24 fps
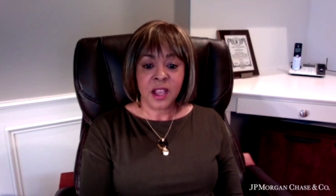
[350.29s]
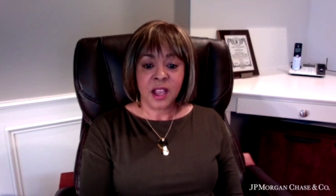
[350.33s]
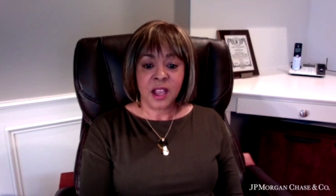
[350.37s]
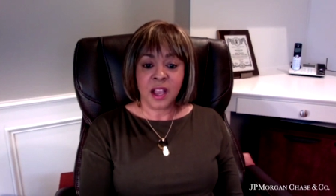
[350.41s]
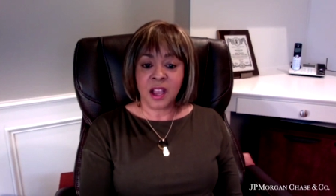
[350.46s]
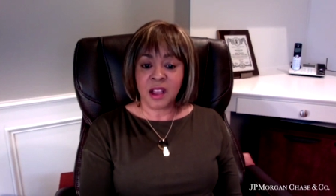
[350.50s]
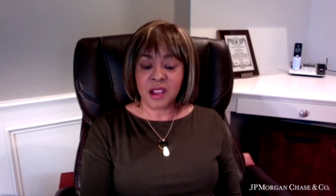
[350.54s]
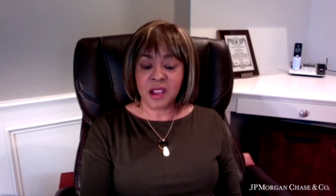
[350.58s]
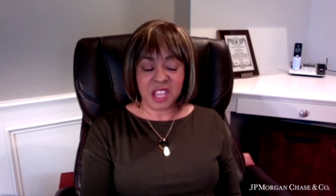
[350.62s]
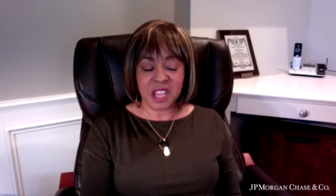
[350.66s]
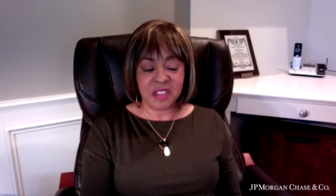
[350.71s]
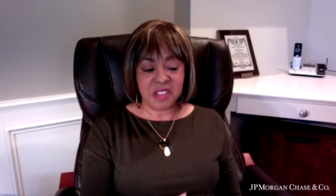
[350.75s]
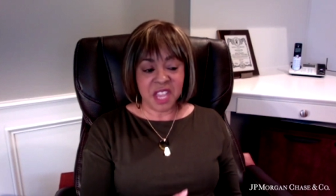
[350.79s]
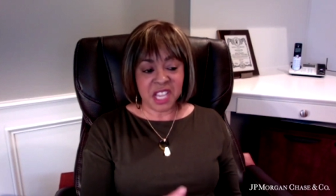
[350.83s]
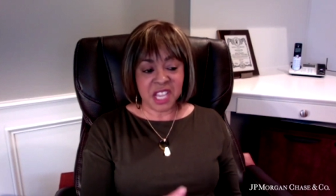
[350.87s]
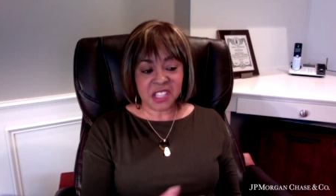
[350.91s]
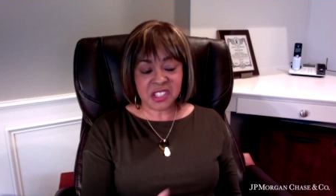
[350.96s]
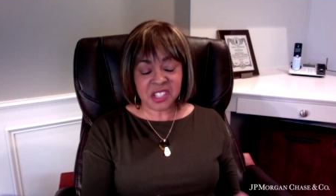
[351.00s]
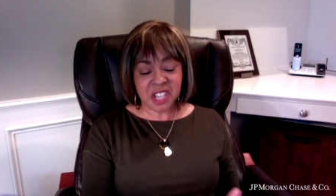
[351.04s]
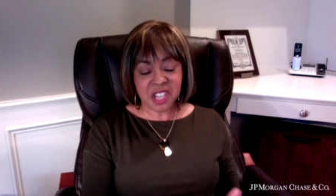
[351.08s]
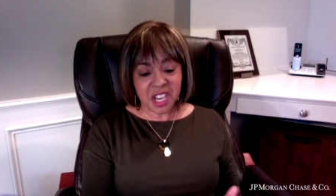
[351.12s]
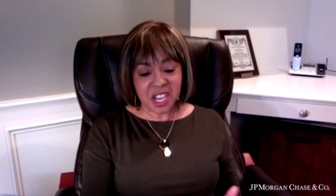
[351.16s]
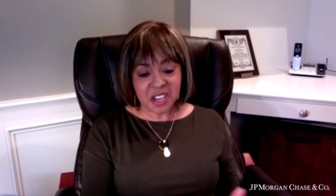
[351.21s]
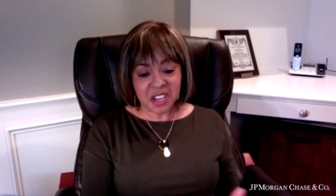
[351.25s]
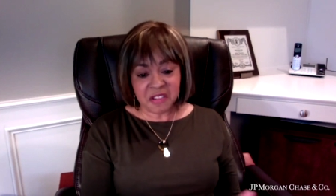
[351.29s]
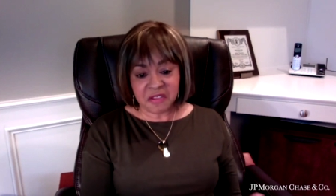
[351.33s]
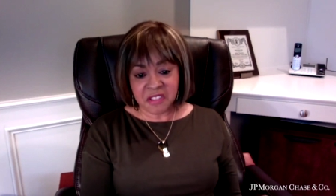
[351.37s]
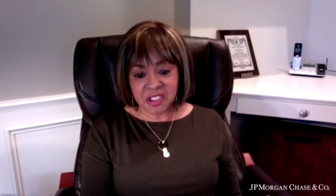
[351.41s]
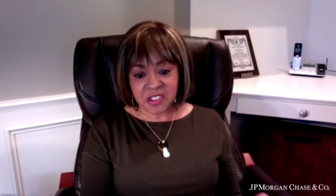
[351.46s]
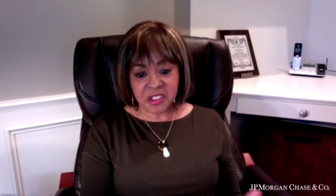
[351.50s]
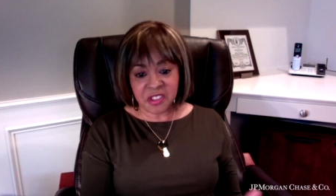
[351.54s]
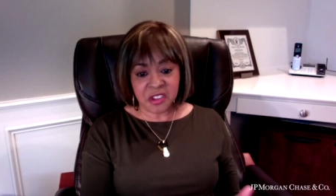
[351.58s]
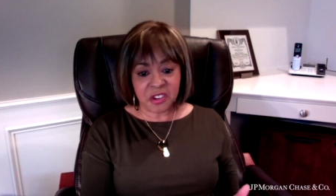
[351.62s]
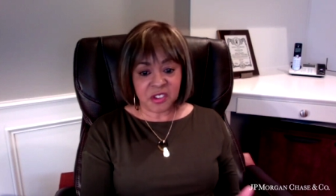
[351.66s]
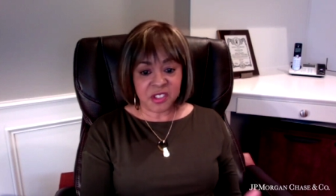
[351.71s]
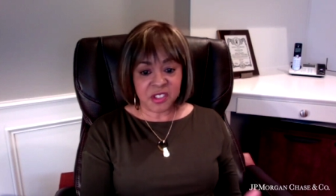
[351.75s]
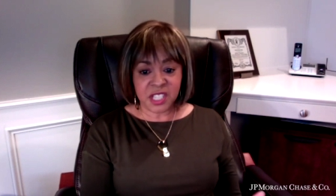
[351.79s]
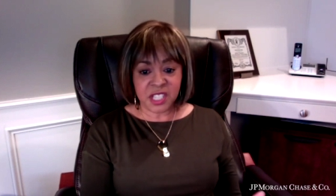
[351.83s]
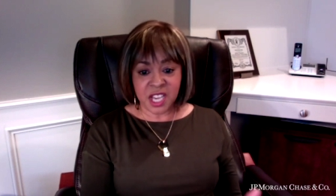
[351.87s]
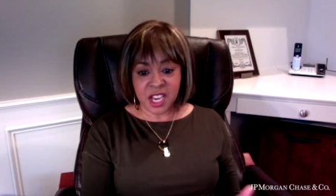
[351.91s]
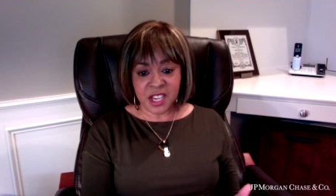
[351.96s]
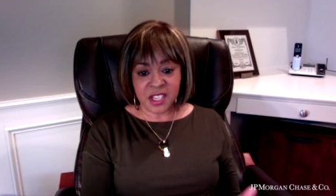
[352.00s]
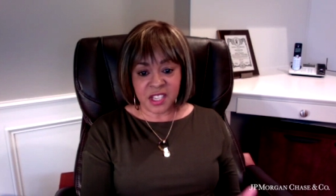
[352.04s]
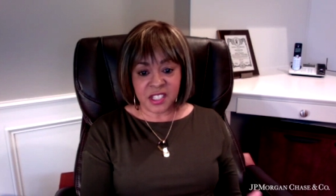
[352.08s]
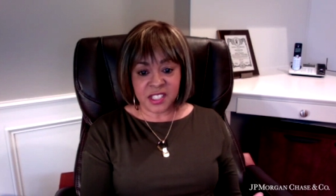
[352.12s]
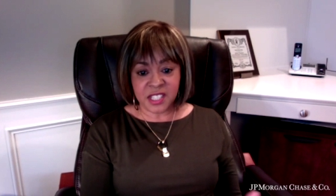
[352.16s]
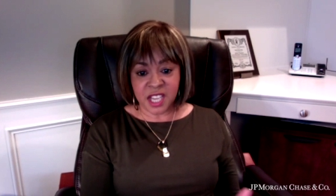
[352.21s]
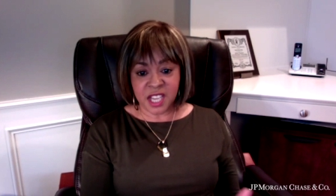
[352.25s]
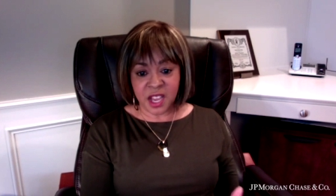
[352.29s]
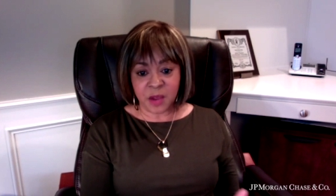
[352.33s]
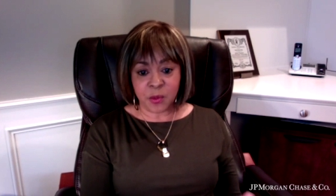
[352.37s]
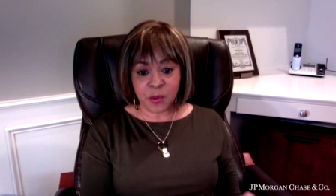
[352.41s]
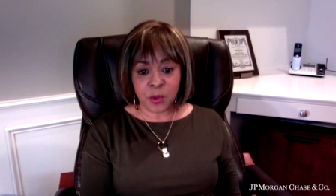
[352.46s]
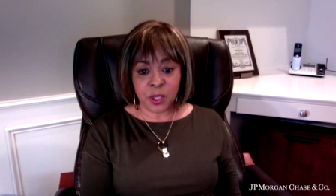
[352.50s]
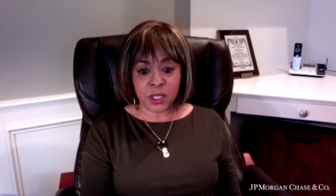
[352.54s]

Uh, and that's kind of a, their day-to-day,